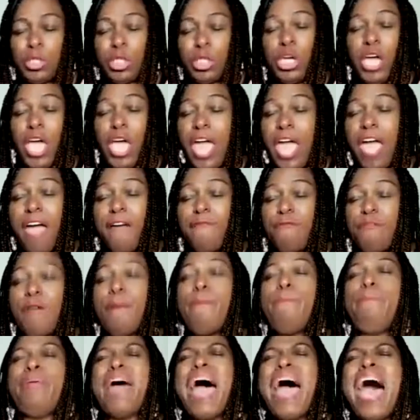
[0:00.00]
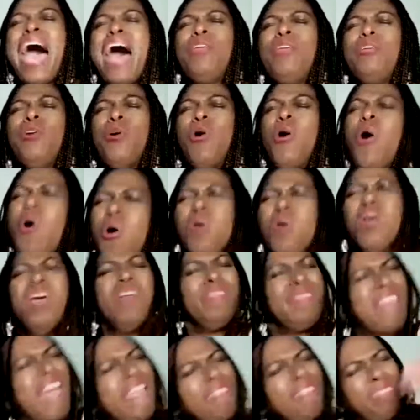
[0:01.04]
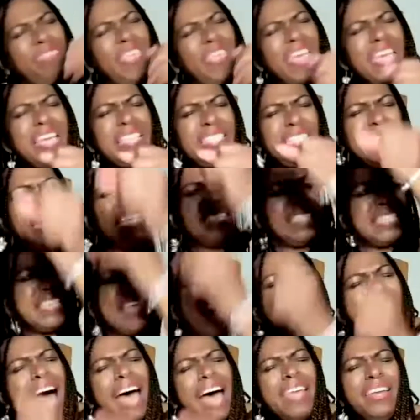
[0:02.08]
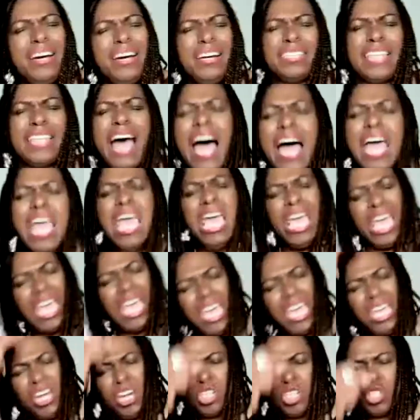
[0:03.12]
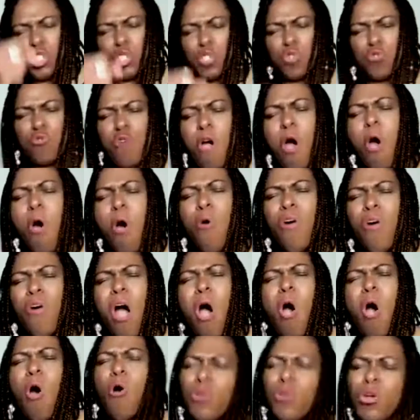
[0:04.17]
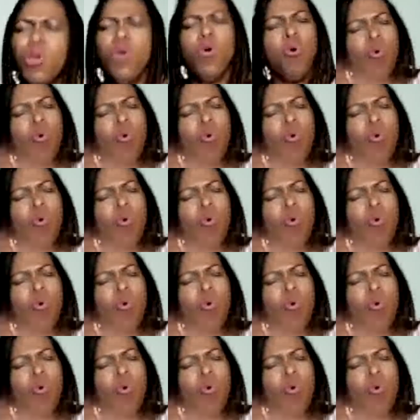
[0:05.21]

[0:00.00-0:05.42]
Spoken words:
to every battle that thinks it's got us in a stronghold.